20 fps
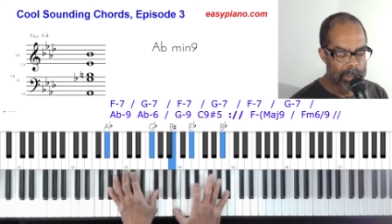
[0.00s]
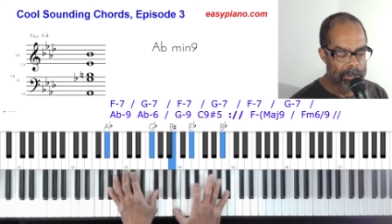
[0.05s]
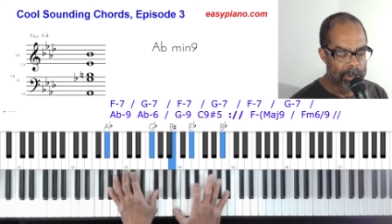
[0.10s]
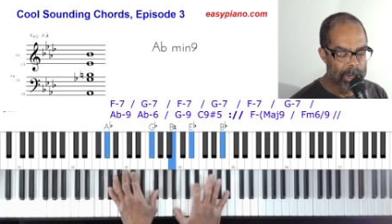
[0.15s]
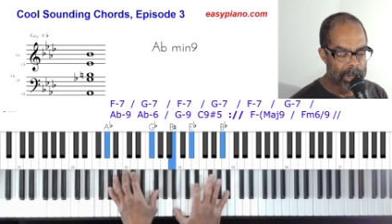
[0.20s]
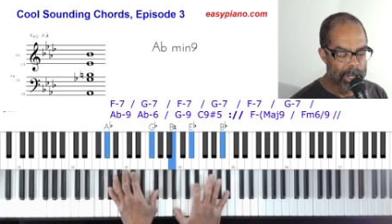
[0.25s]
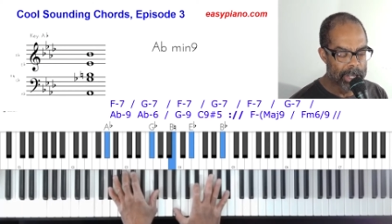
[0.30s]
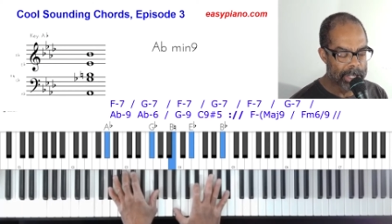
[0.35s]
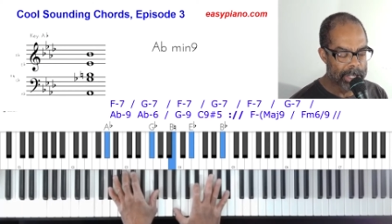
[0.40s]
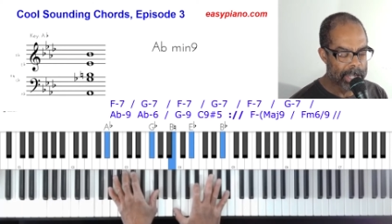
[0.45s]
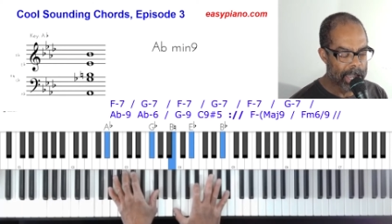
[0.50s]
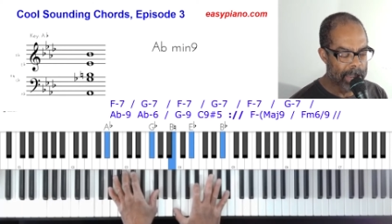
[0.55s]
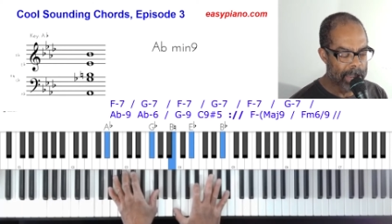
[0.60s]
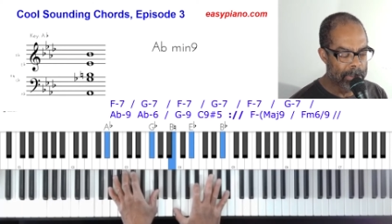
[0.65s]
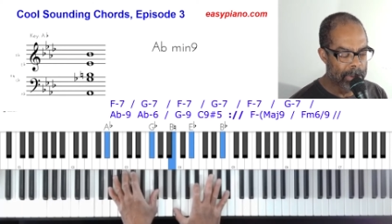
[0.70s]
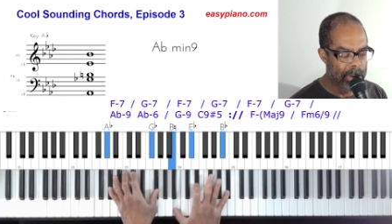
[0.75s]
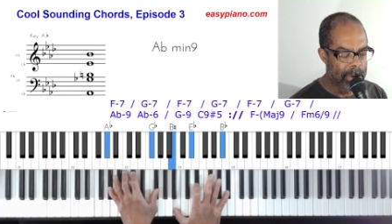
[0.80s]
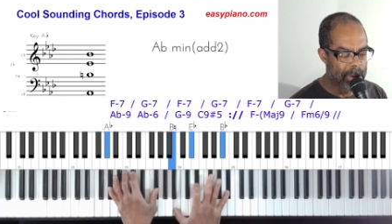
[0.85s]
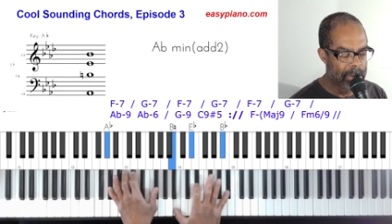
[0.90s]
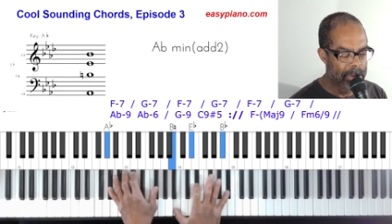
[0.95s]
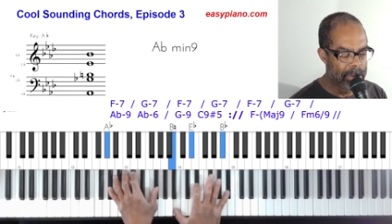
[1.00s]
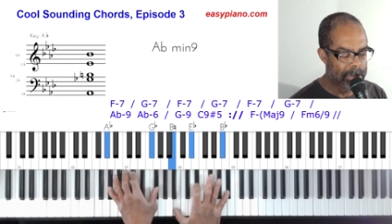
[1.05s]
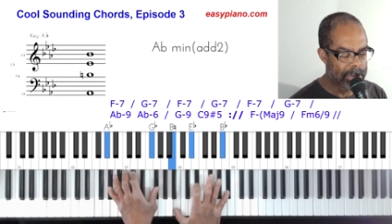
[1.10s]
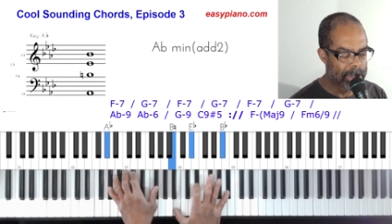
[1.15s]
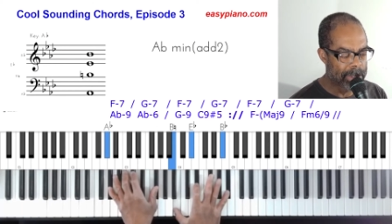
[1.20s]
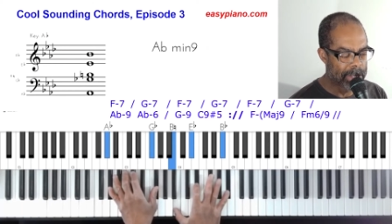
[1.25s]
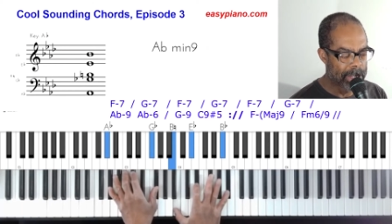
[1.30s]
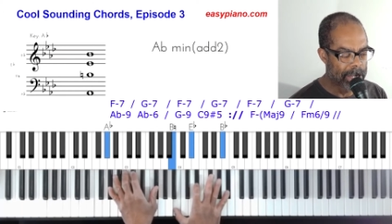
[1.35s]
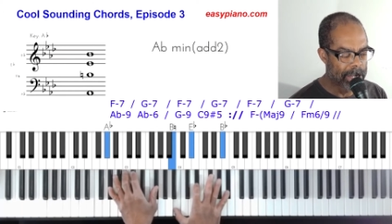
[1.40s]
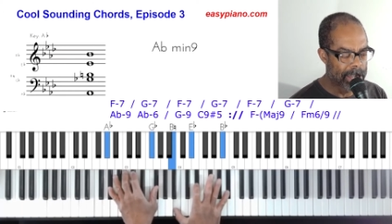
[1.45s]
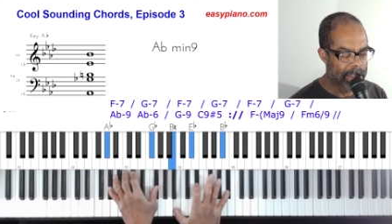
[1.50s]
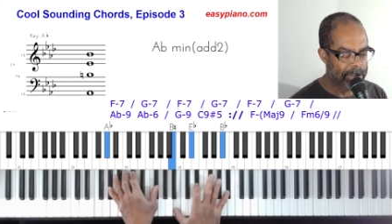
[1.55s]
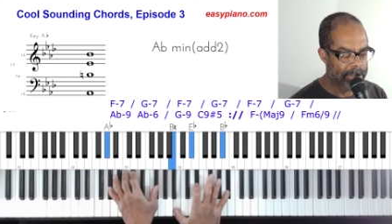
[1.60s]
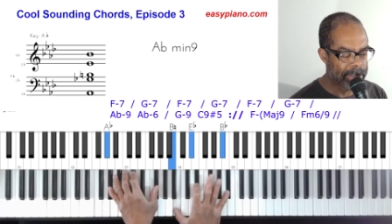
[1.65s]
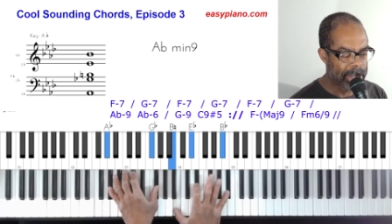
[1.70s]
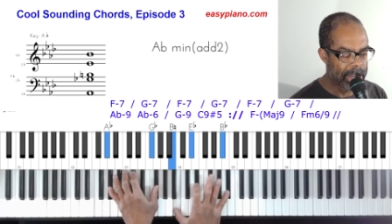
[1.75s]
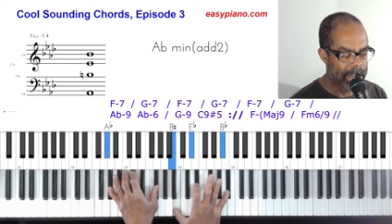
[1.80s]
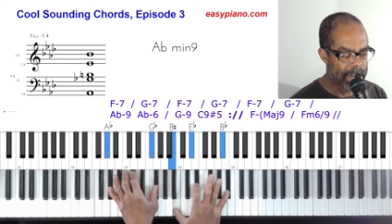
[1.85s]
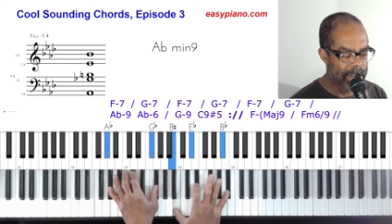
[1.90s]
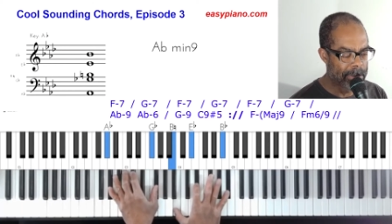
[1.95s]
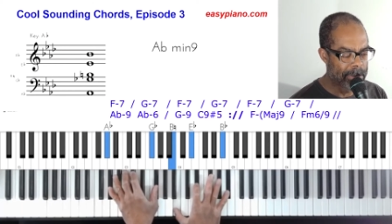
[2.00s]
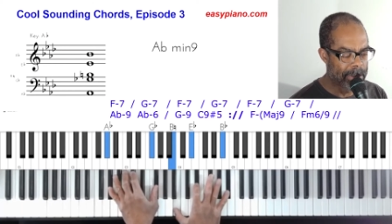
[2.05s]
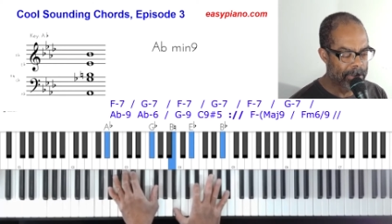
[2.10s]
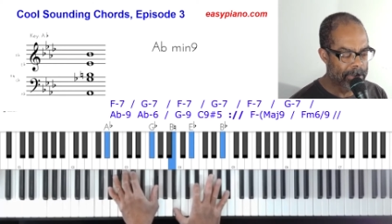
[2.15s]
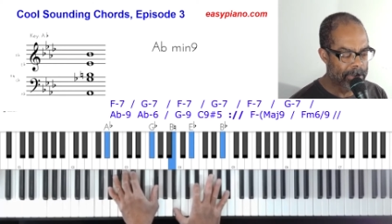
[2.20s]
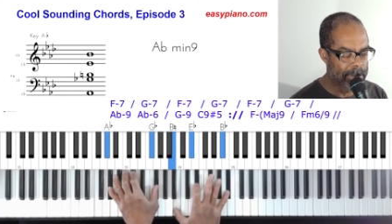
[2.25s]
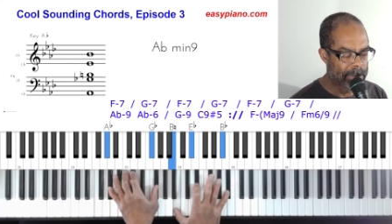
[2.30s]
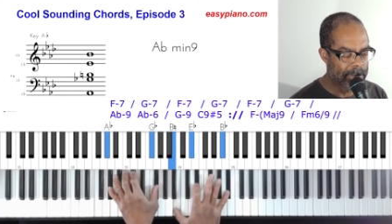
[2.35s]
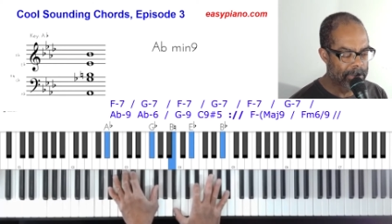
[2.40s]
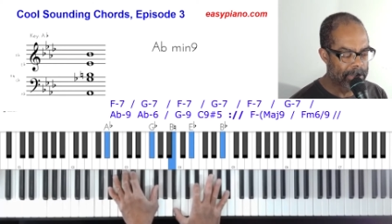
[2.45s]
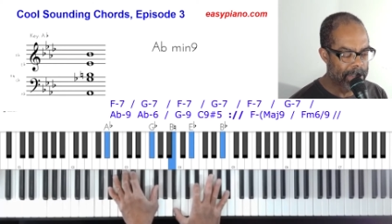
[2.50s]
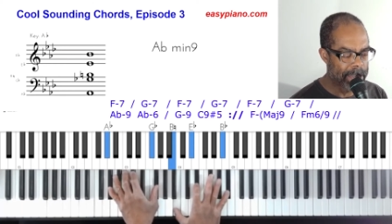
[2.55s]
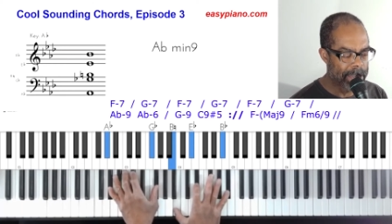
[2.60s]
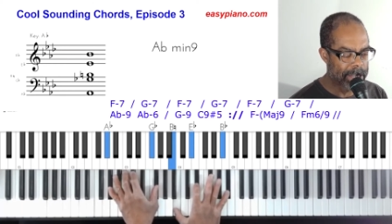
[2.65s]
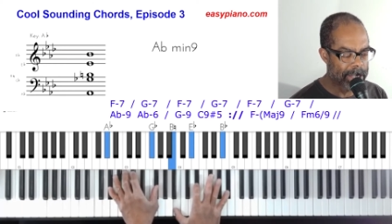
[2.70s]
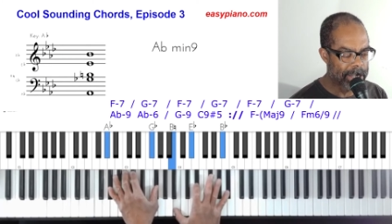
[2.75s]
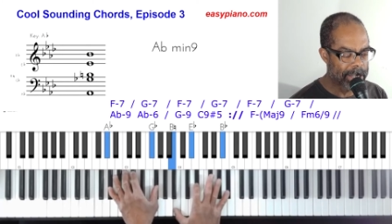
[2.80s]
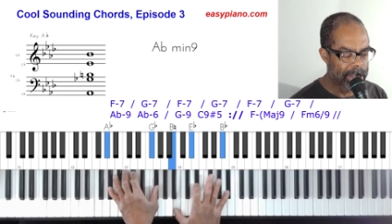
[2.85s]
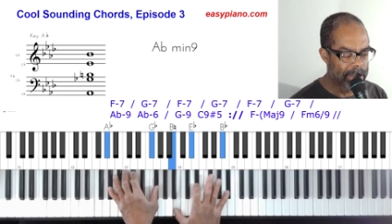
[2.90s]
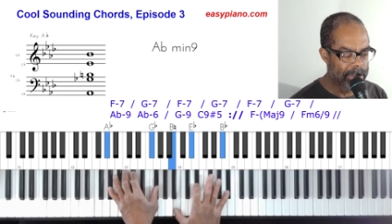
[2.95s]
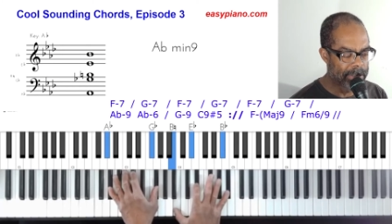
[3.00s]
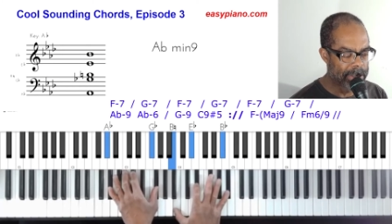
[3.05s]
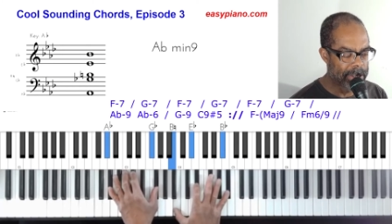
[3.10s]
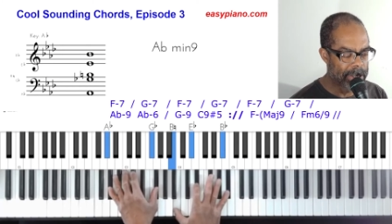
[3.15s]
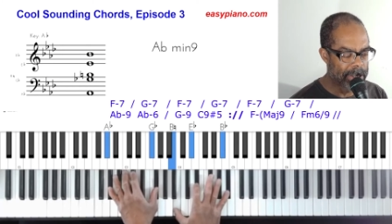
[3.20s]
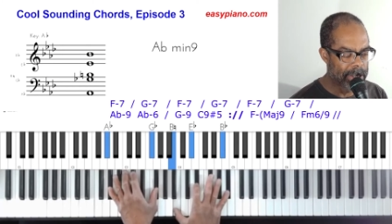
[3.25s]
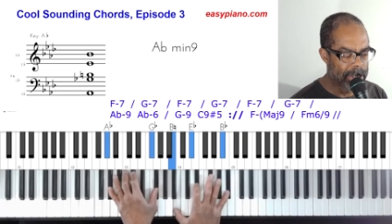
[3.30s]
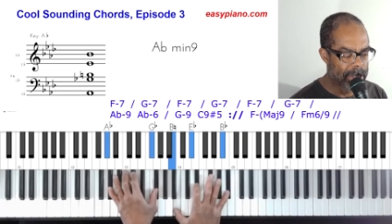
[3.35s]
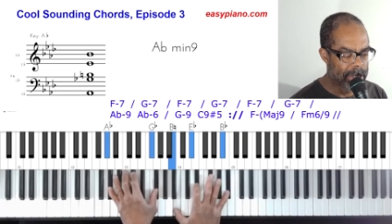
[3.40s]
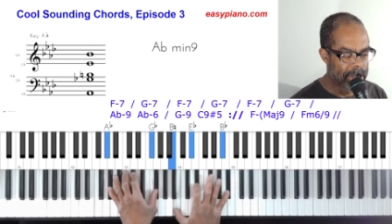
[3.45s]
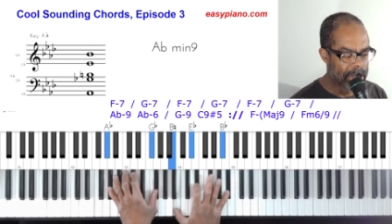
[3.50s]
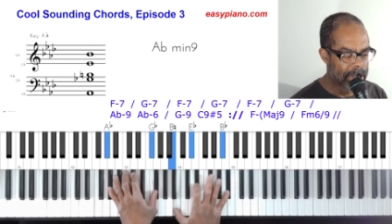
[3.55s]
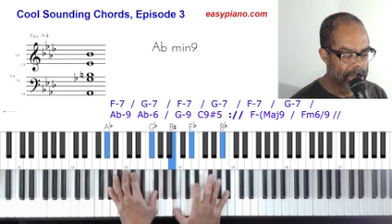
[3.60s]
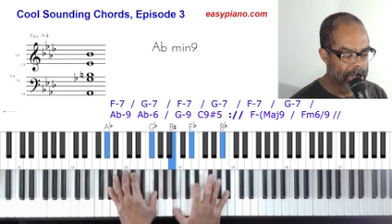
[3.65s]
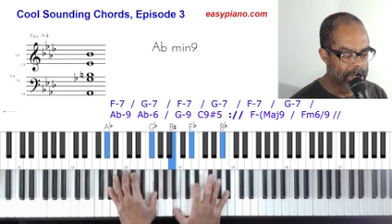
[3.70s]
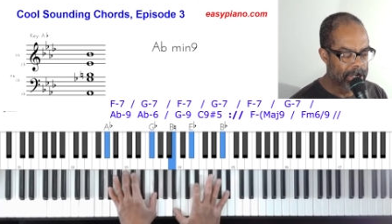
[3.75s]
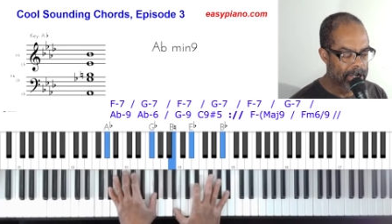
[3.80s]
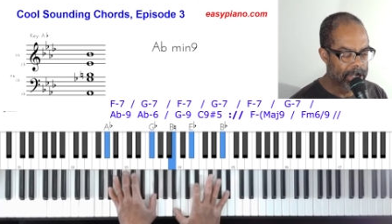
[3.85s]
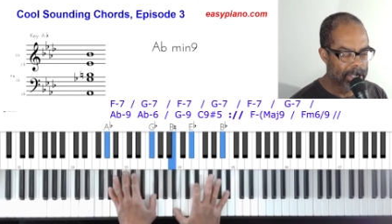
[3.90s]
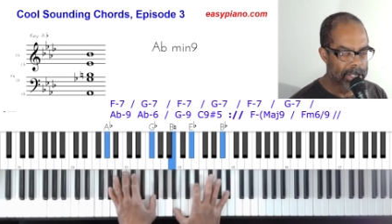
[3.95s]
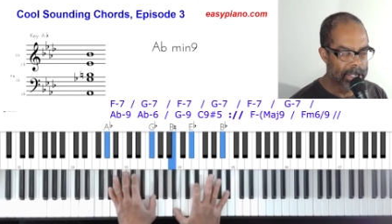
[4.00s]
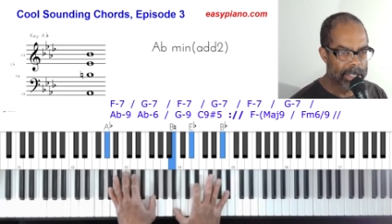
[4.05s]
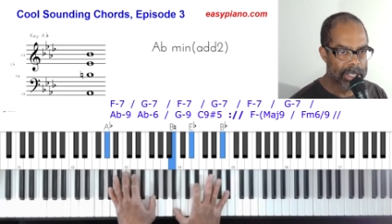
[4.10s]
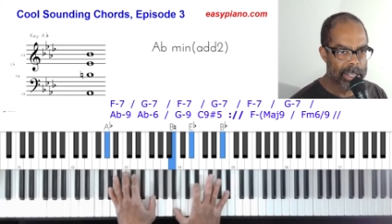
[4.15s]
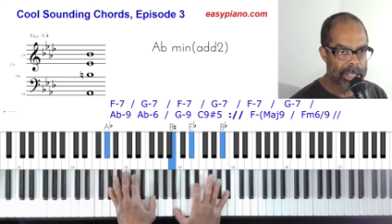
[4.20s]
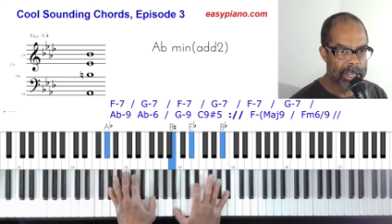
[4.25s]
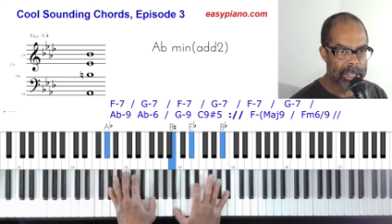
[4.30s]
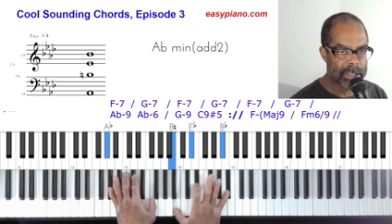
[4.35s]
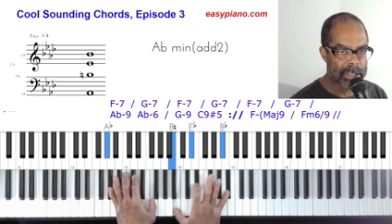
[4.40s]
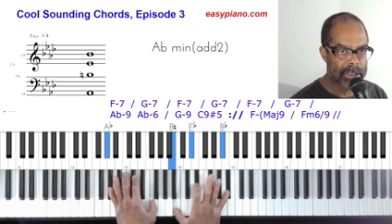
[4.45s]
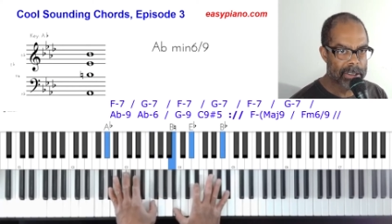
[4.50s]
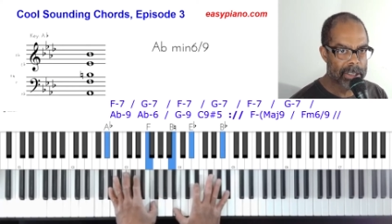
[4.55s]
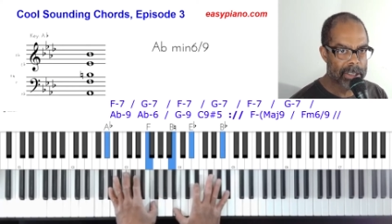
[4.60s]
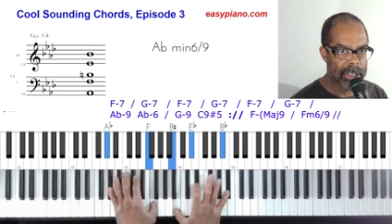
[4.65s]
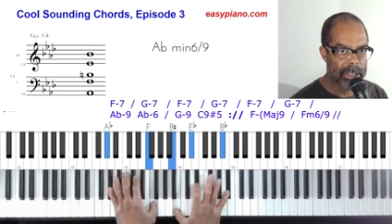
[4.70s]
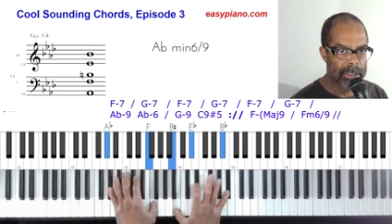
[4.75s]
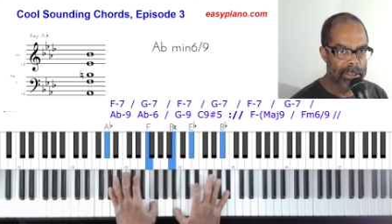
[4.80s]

was I moved in the left hand, I went from the flat 7 to the 6th,